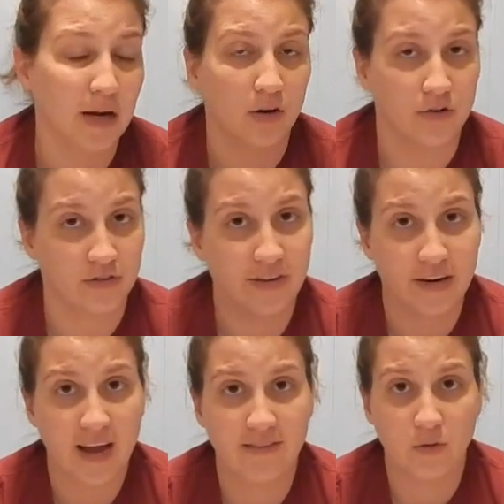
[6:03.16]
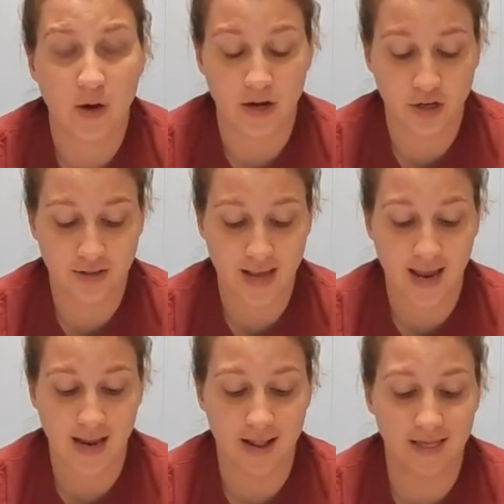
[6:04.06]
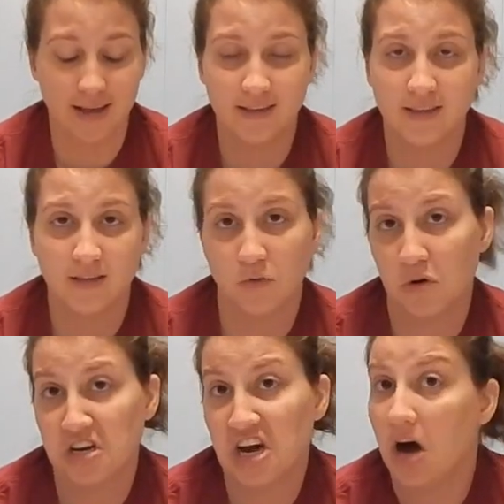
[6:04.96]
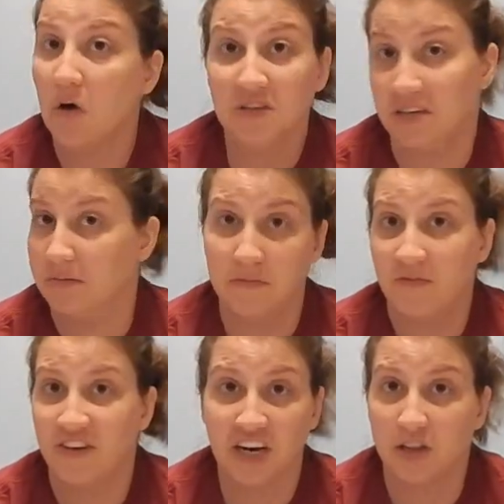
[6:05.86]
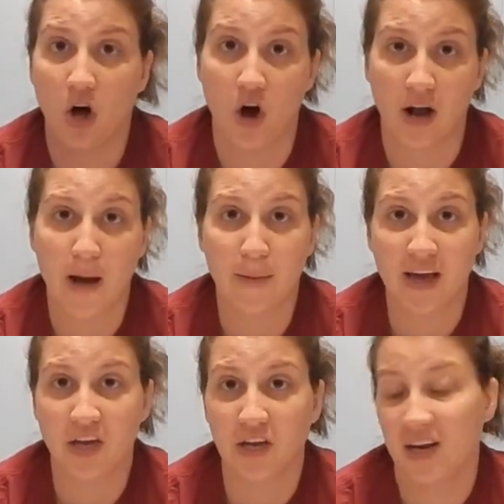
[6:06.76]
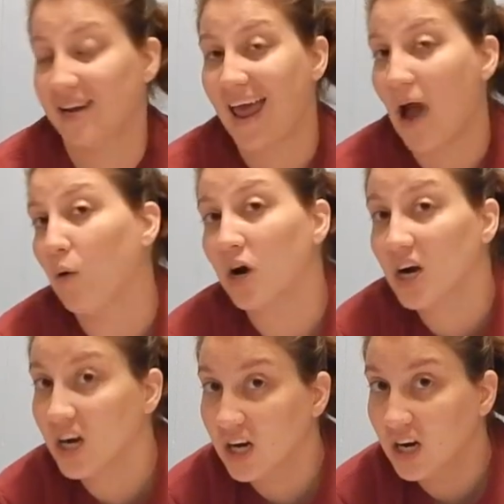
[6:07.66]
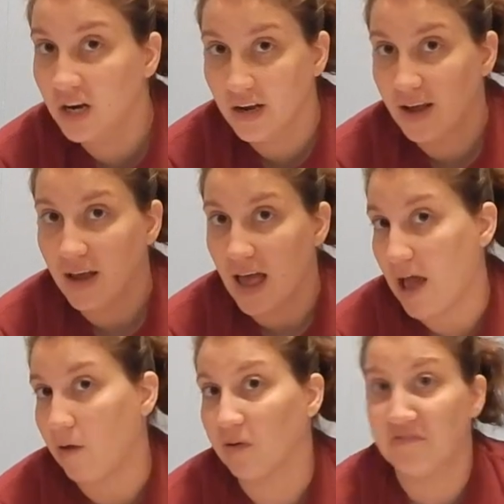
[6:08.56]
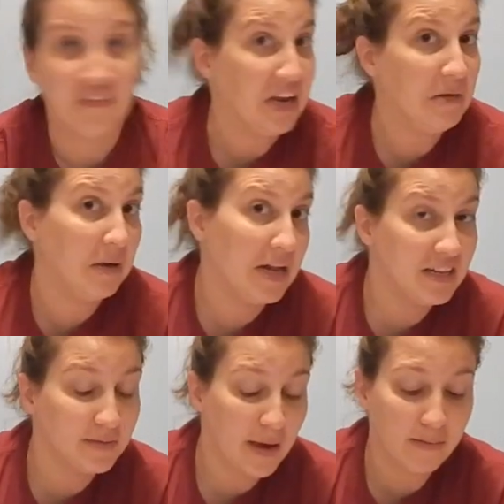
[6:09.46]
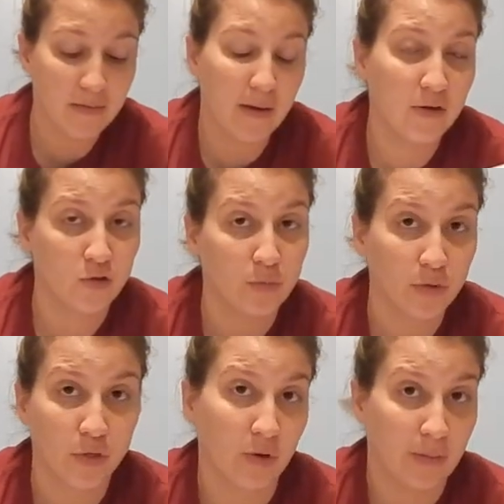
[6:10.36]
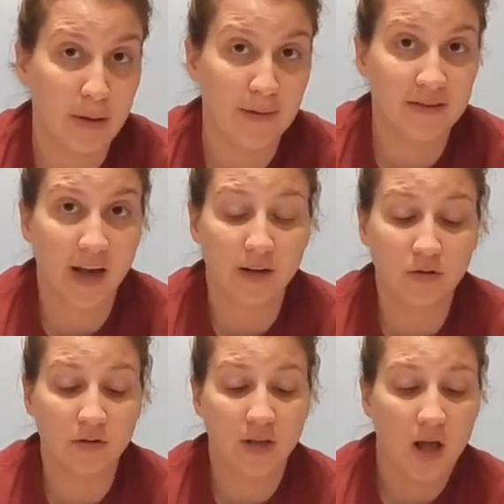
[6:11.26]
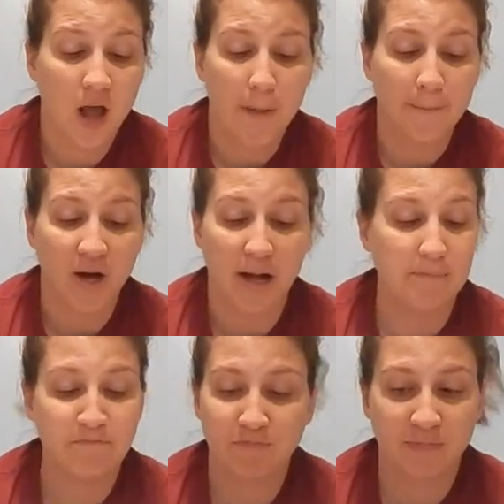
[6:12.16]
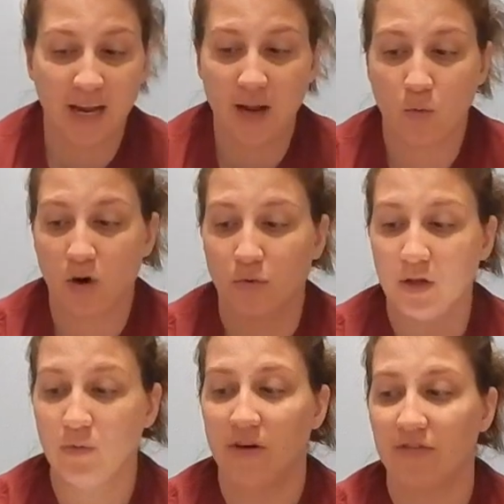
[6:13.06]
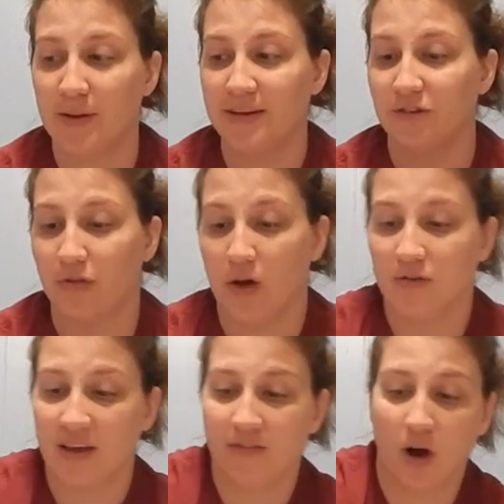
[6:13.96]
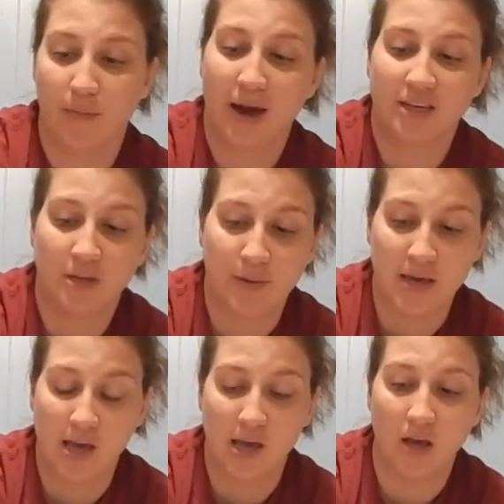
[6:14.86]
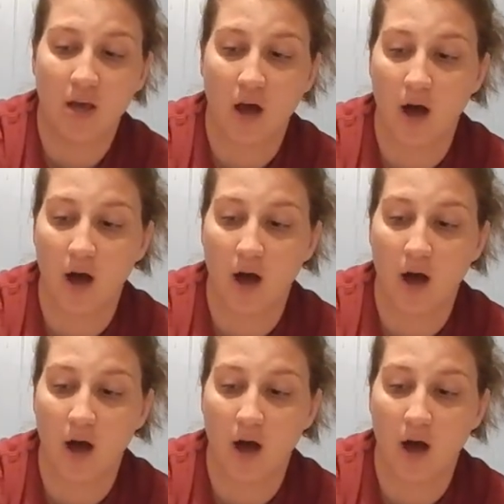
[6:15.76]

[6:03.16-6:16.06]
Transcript: my girls are very heavy wetters, and this would not hold them very long. I could get an hour and 15 minutes maybe three pee-pee cycles, but they didn't work really well for me, so those have gone back to being